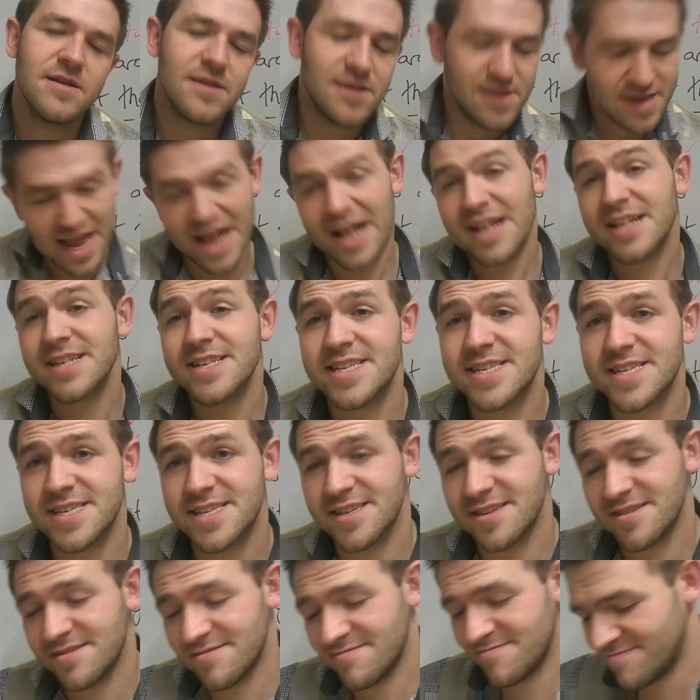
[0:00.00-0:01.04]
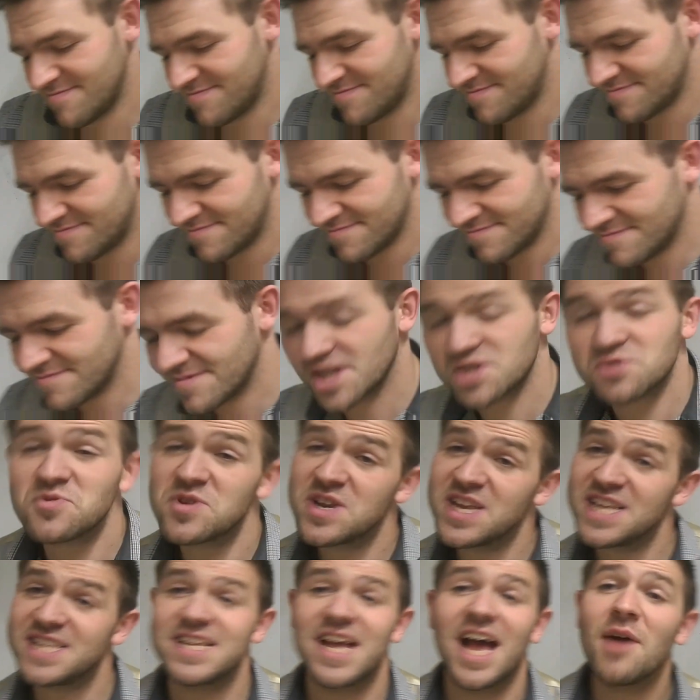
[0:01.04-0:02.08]
That's what
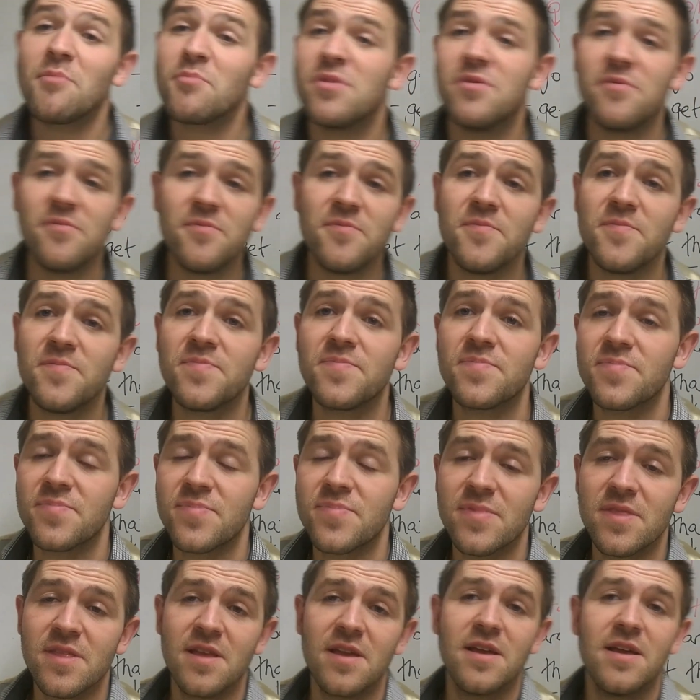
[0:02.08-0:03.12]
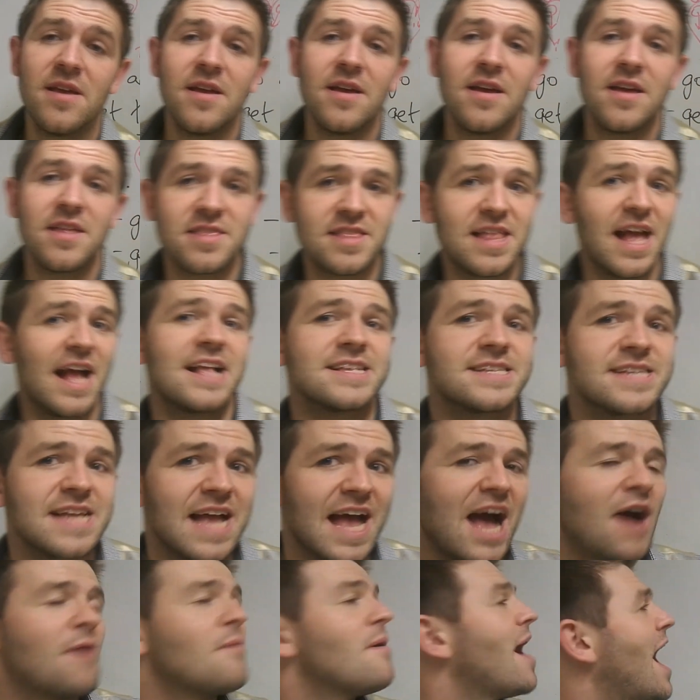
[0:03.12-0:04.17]
needs to happen. That's
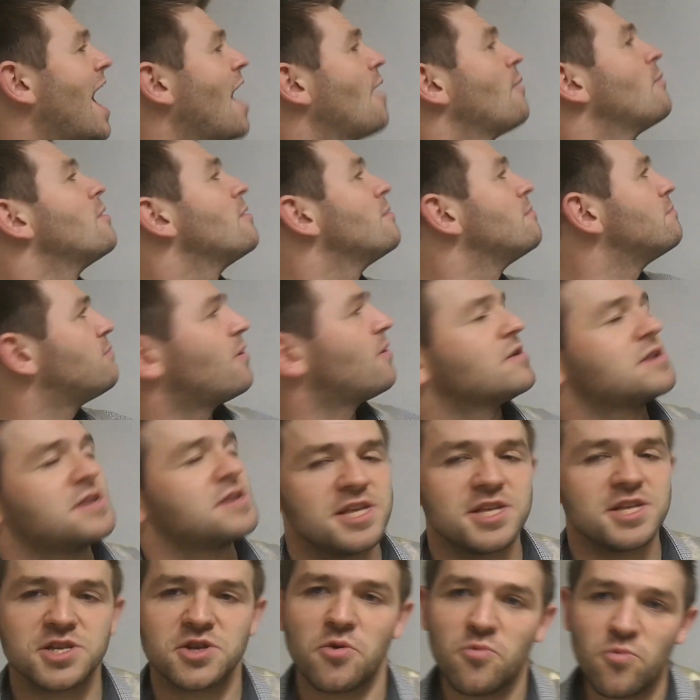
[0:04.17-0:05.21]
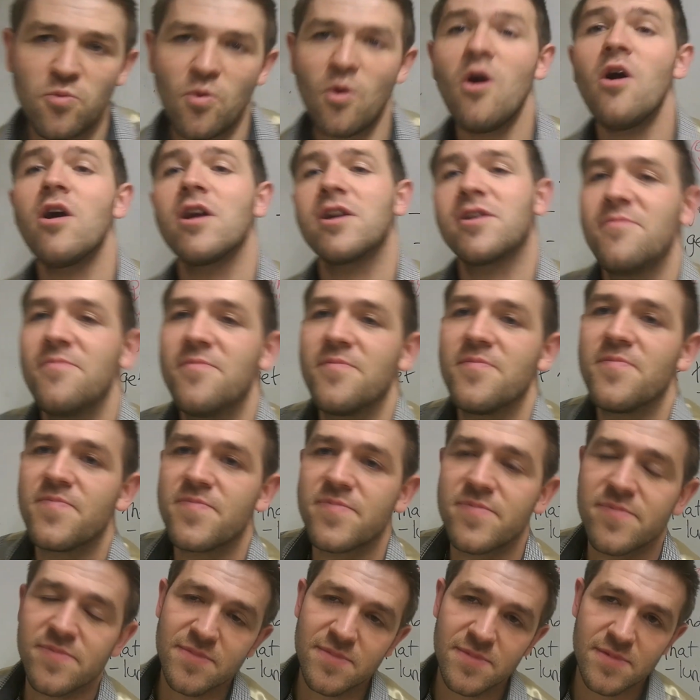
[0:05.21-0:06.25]
how our bodies work.
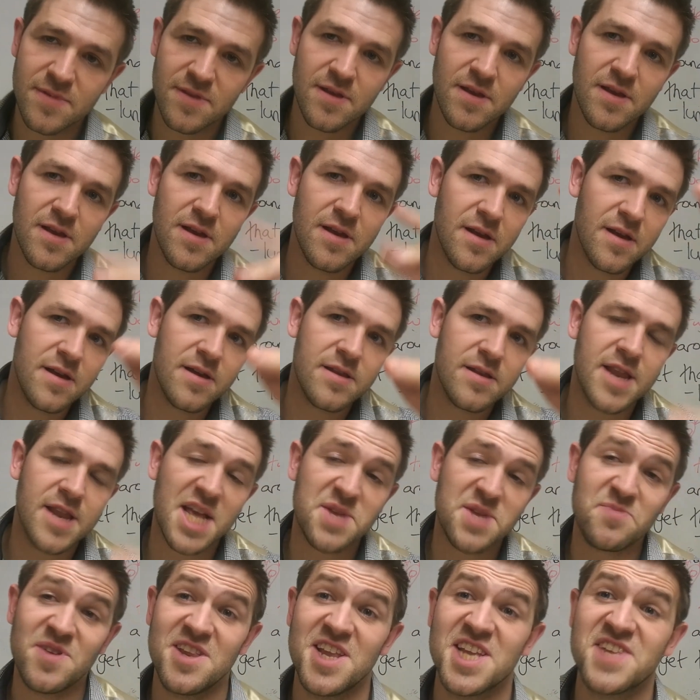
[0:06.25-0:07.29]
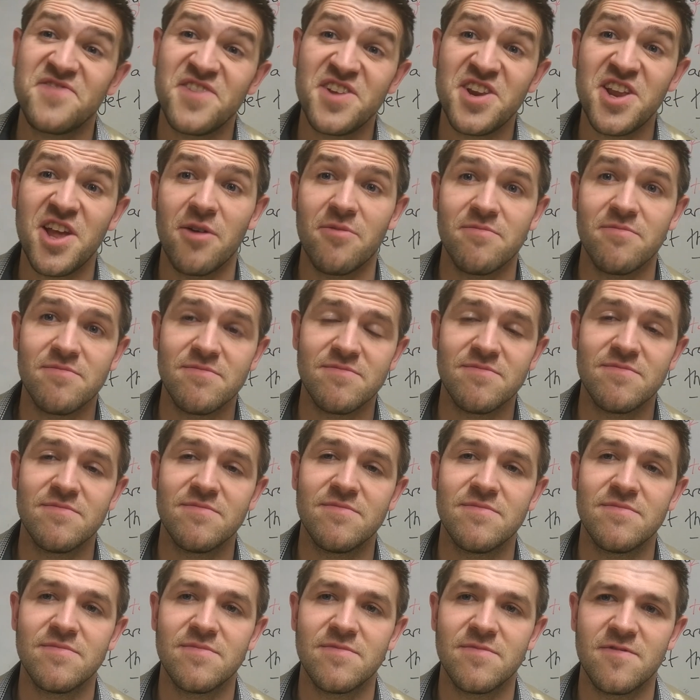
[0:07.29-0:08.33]
That's been this video.
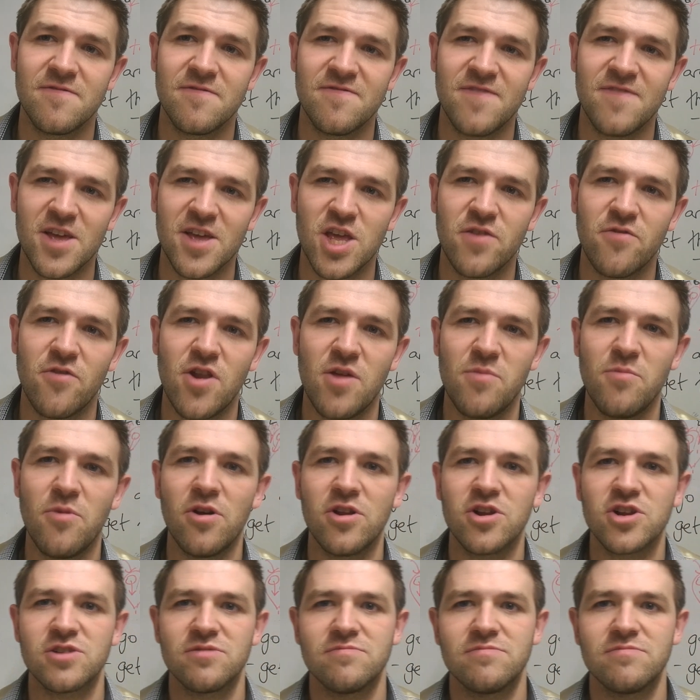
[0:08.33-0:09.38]
Thank you very much.